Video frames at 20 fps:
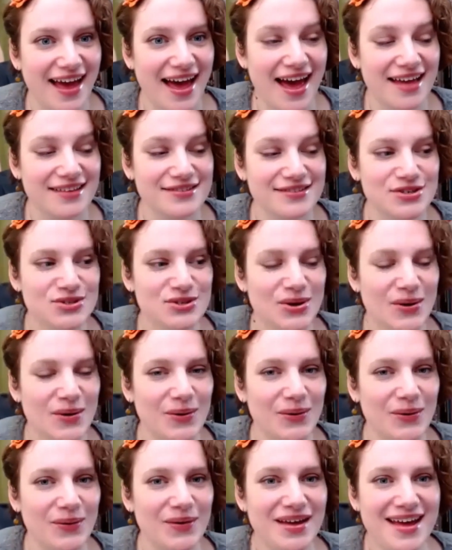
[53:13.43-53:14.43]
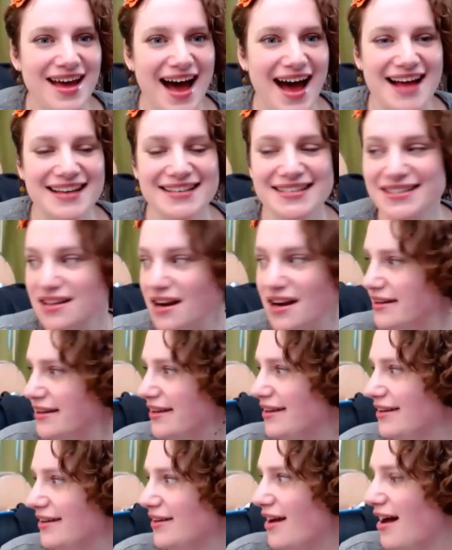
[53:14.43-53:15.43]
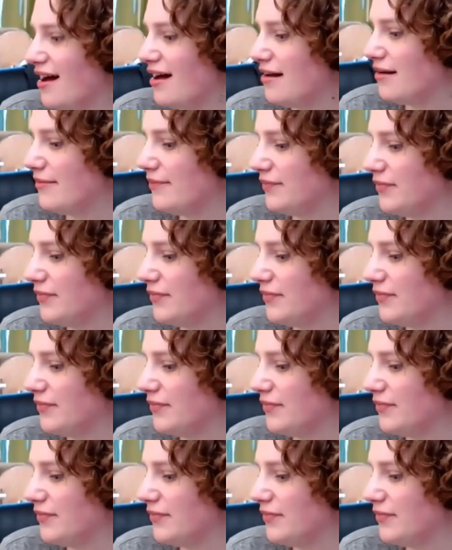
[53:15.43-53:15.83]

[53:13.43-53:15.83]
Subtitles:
And so I started